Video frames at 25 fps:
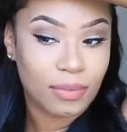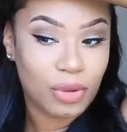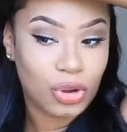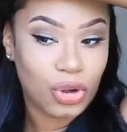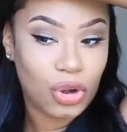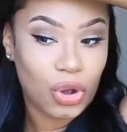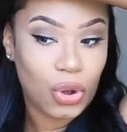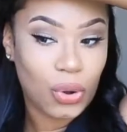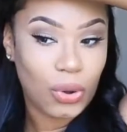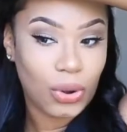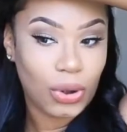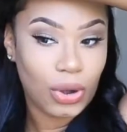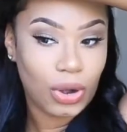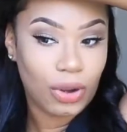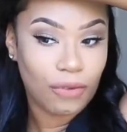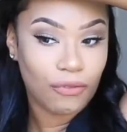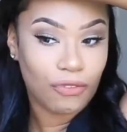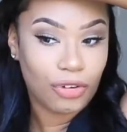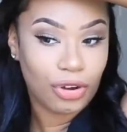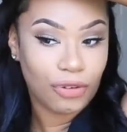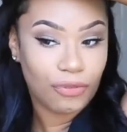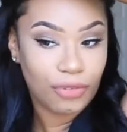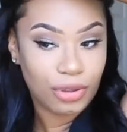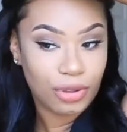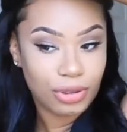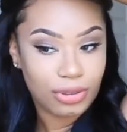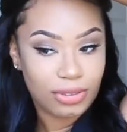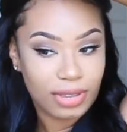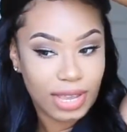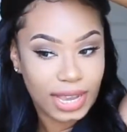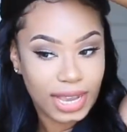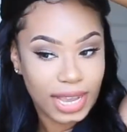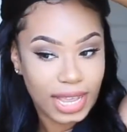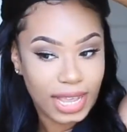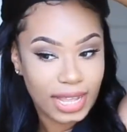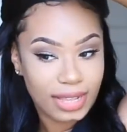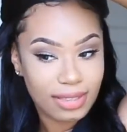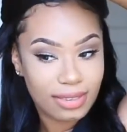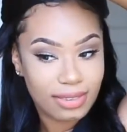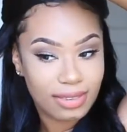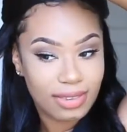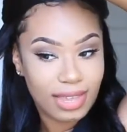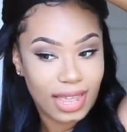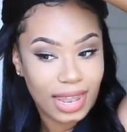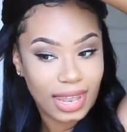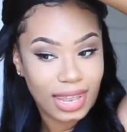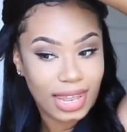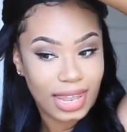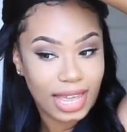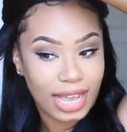I'm going to hold it on for a few seconds,
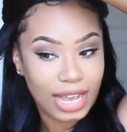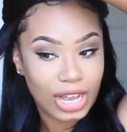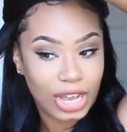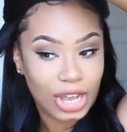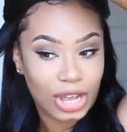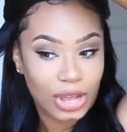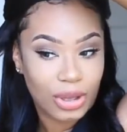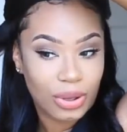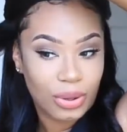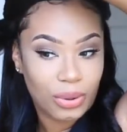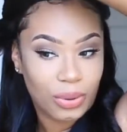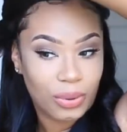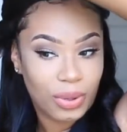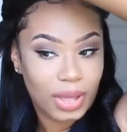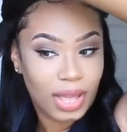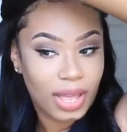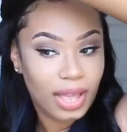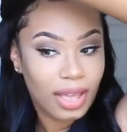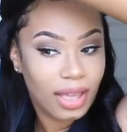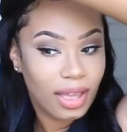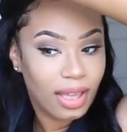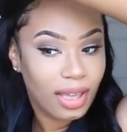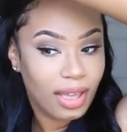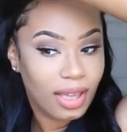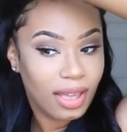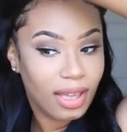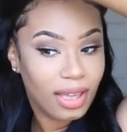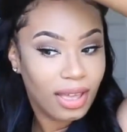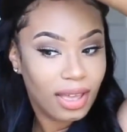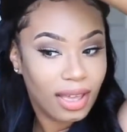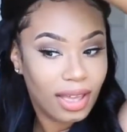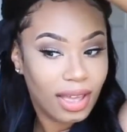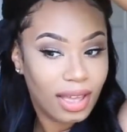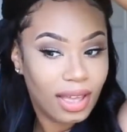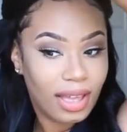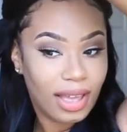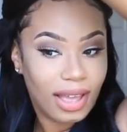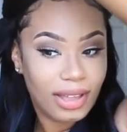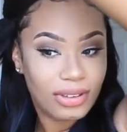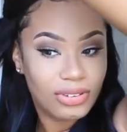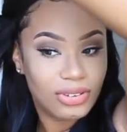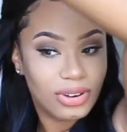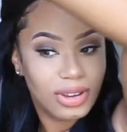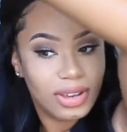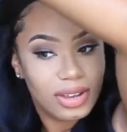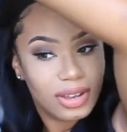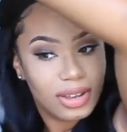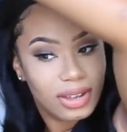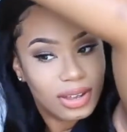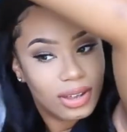let go. As
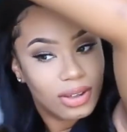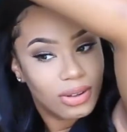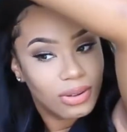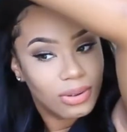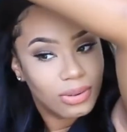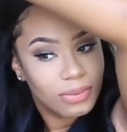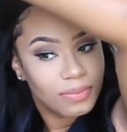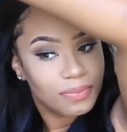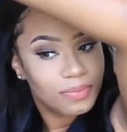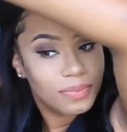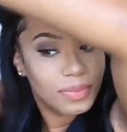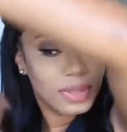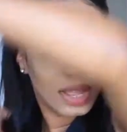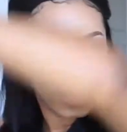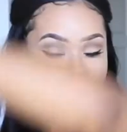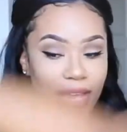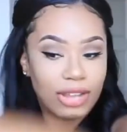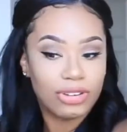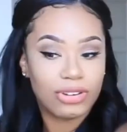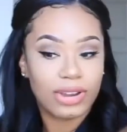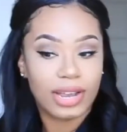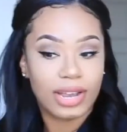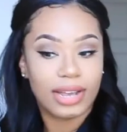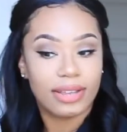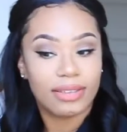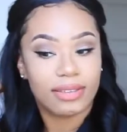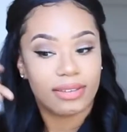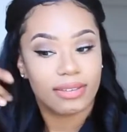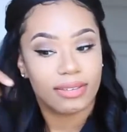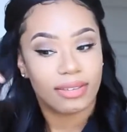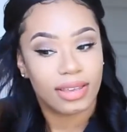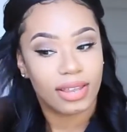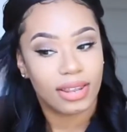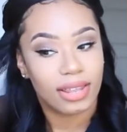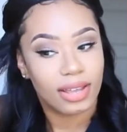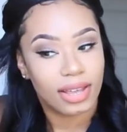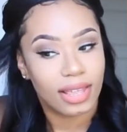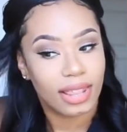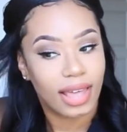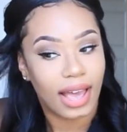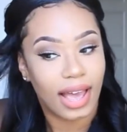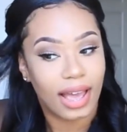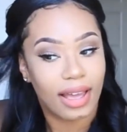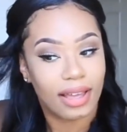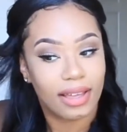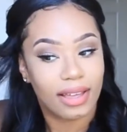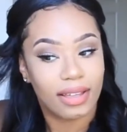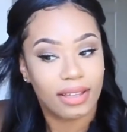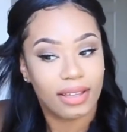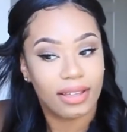you, oh, as you guys can see, look at
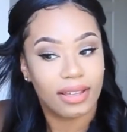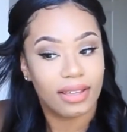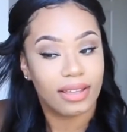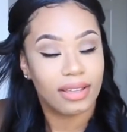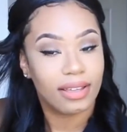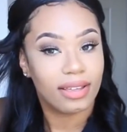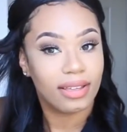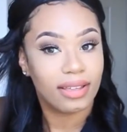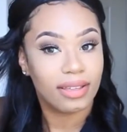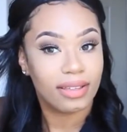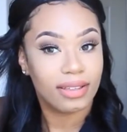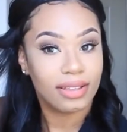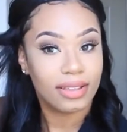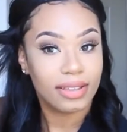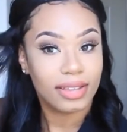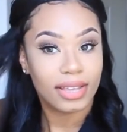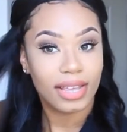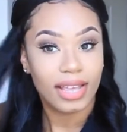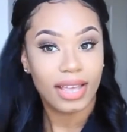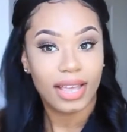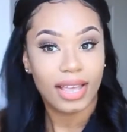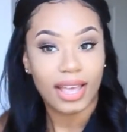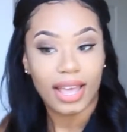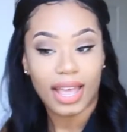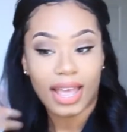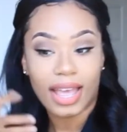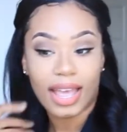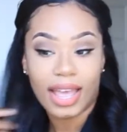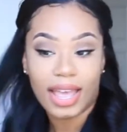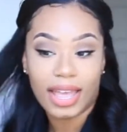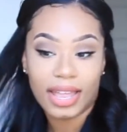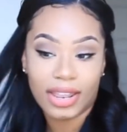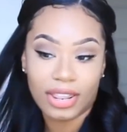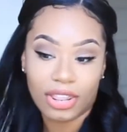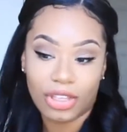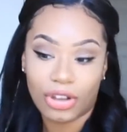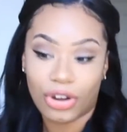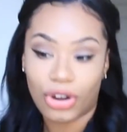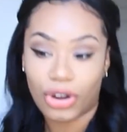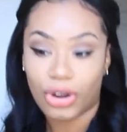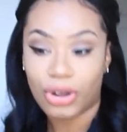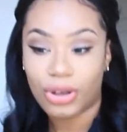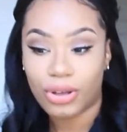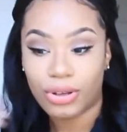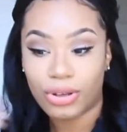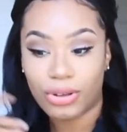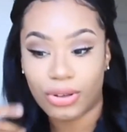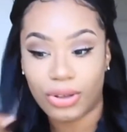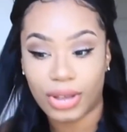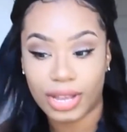that. And the
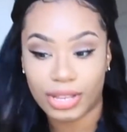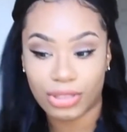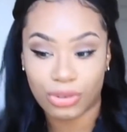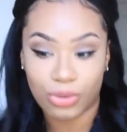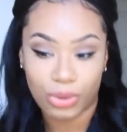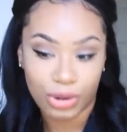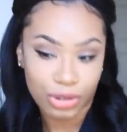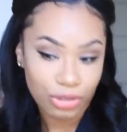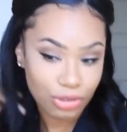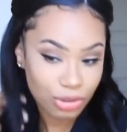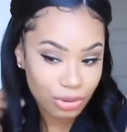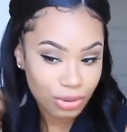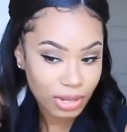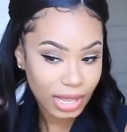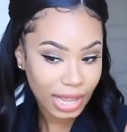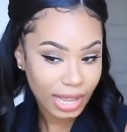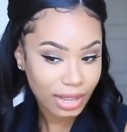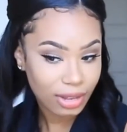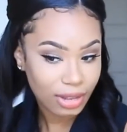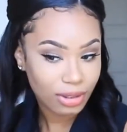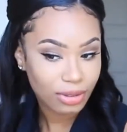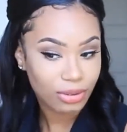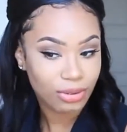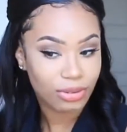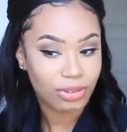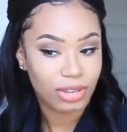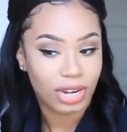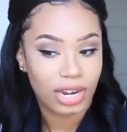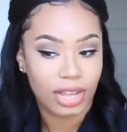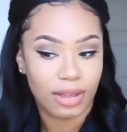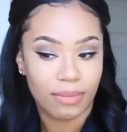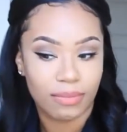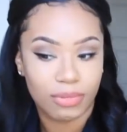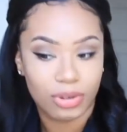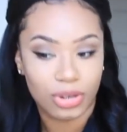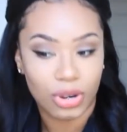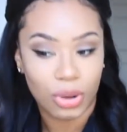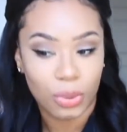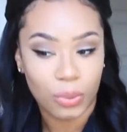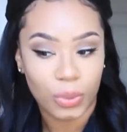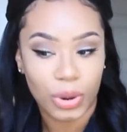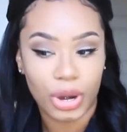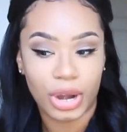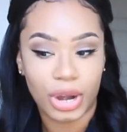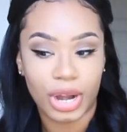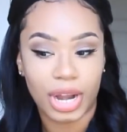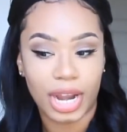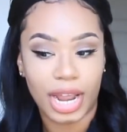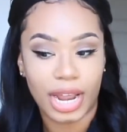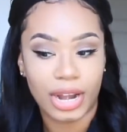curl is going to like loosen up, don't
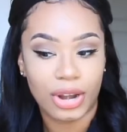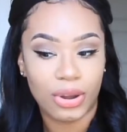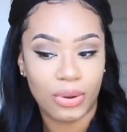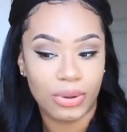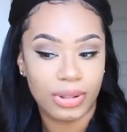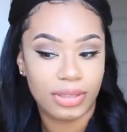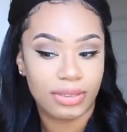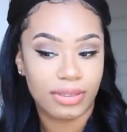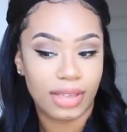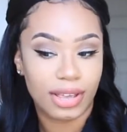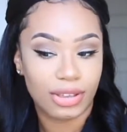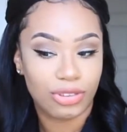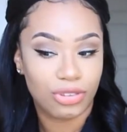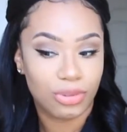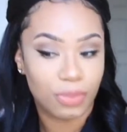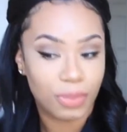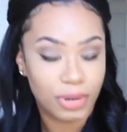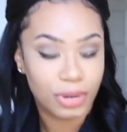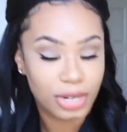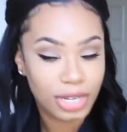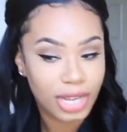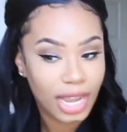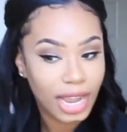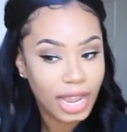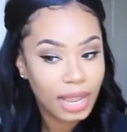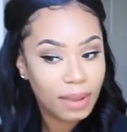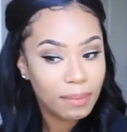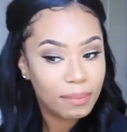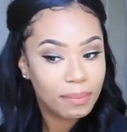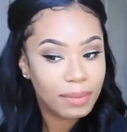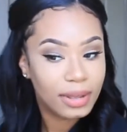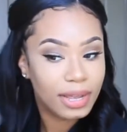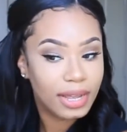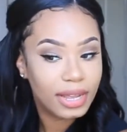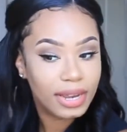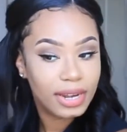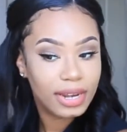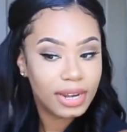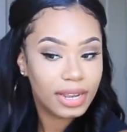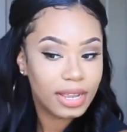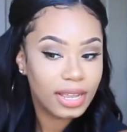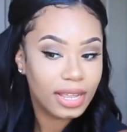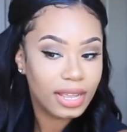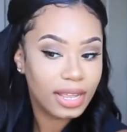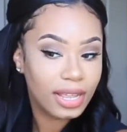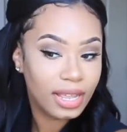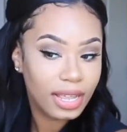worry. I know it's like super tight, but